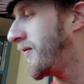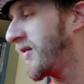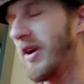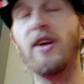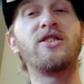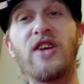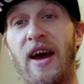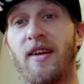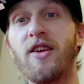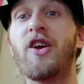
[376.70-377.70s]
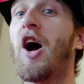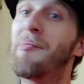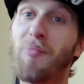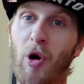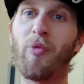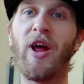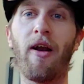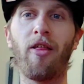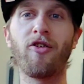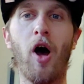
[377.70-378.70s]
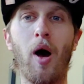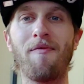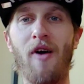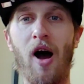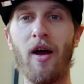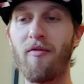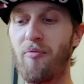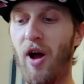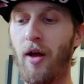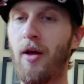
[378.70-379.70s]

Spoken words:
it sadly got bumped out of the top 5, but